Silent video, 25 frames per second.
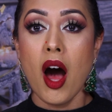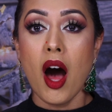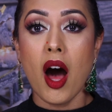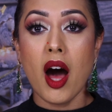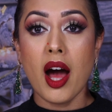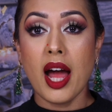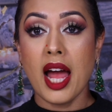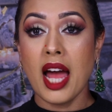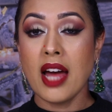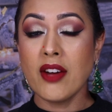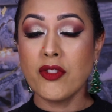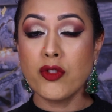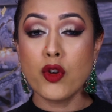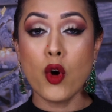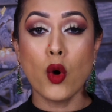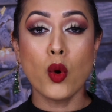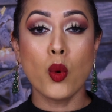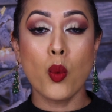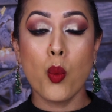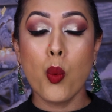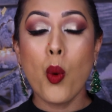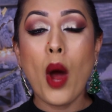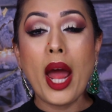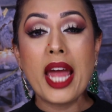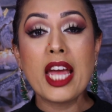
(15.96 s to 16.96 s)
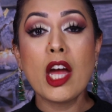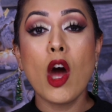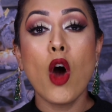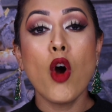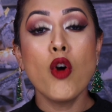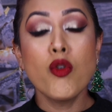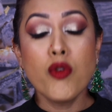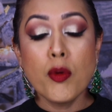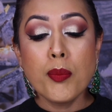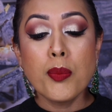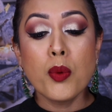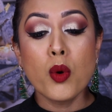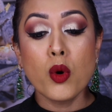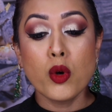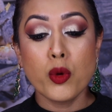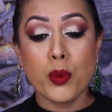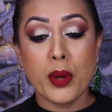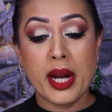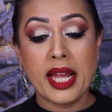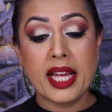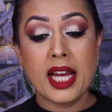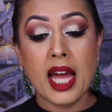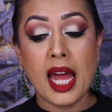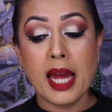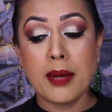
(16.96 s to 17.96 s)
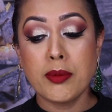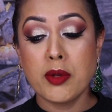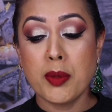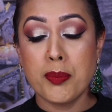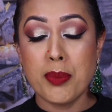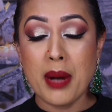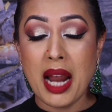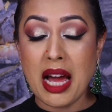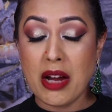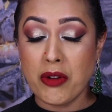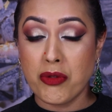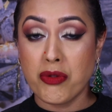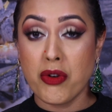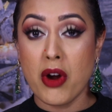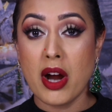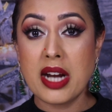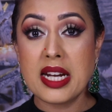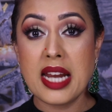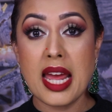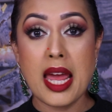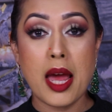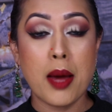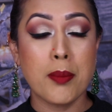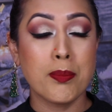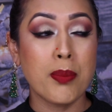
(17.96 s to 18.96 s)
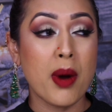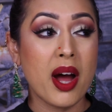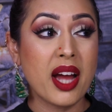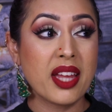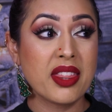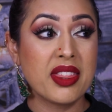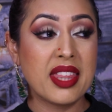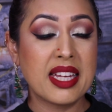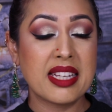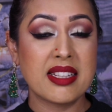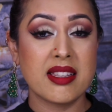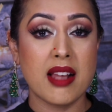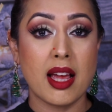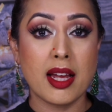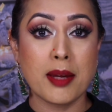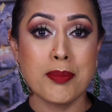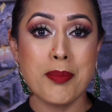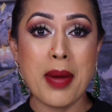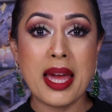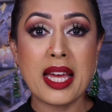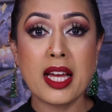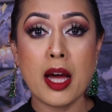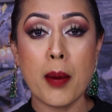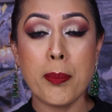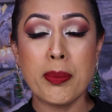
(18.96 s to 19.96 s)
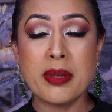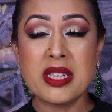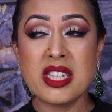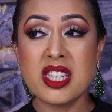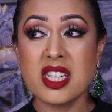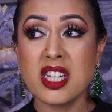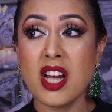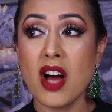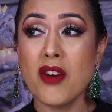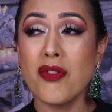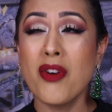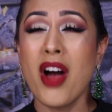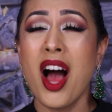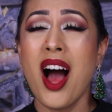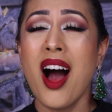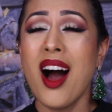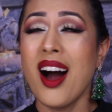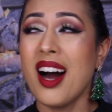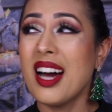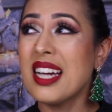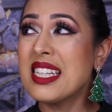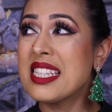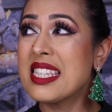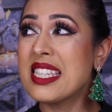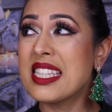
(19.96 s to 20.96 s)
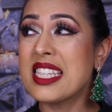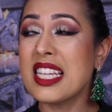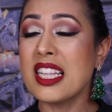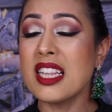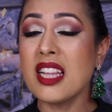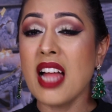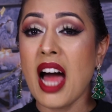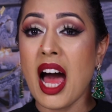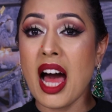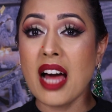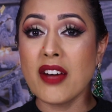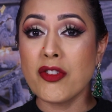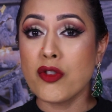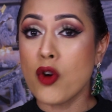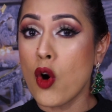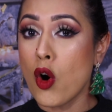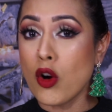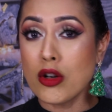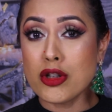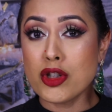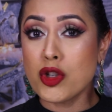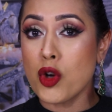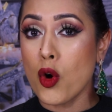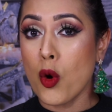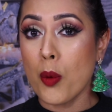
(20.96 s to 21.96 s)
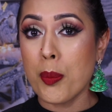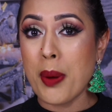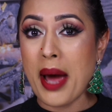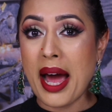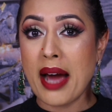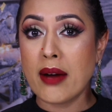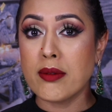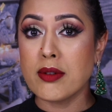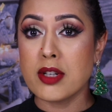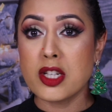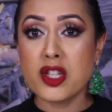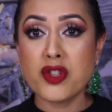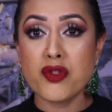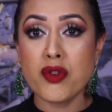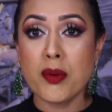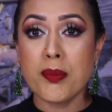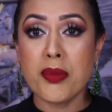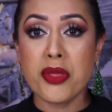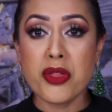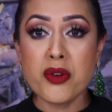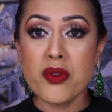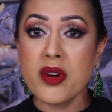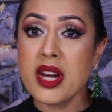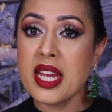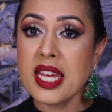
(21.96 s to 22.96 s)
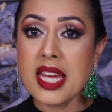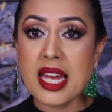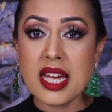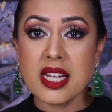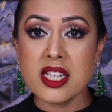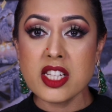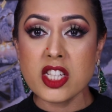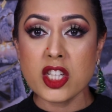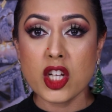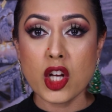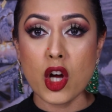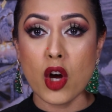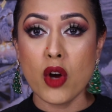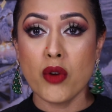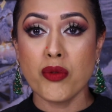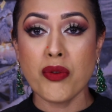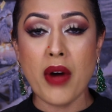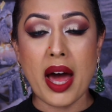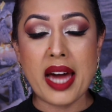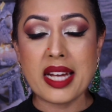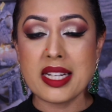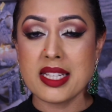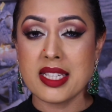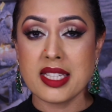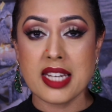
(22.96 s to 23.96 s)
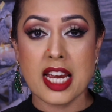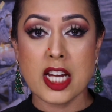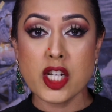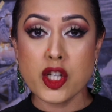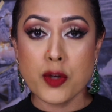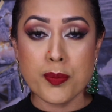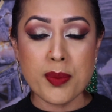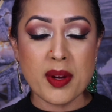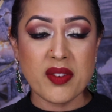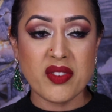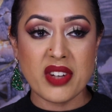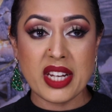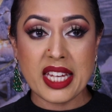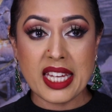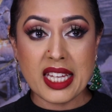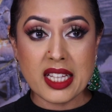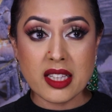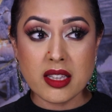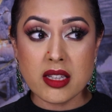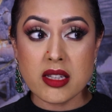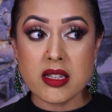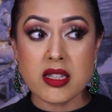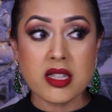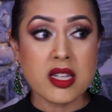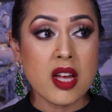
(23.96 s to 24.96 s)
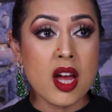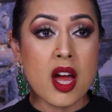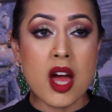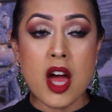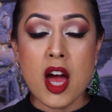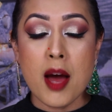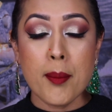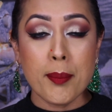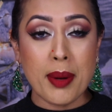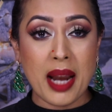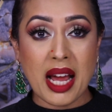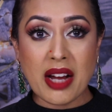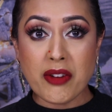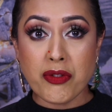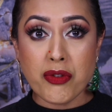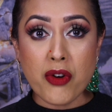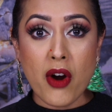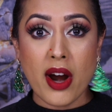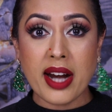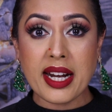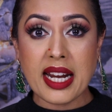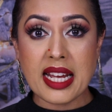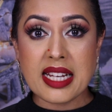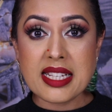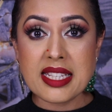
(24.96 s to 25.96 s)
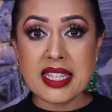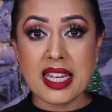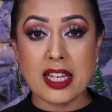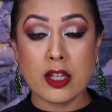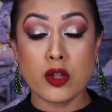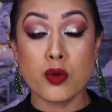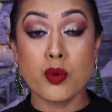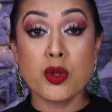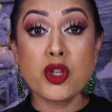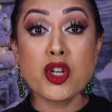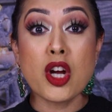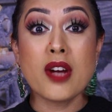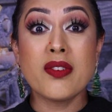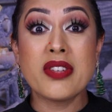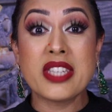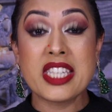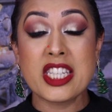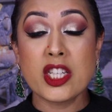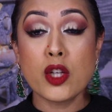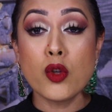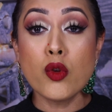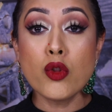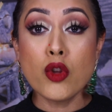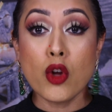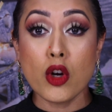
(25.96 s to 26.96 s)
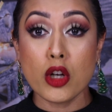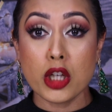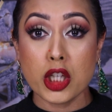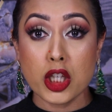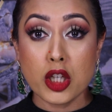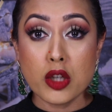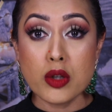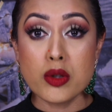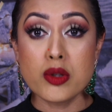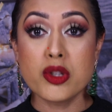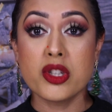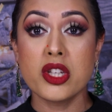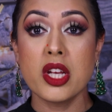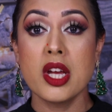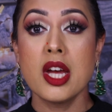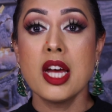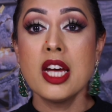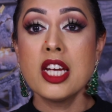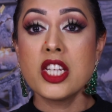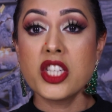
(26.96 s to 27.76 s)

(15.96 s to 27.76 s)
I have gone way overboard when it came to Black Friday and buying things like makeup and stuff. I still have contour powders from three years ago for Anastasia Beverly Hills Black Friday sales, which I've still not used.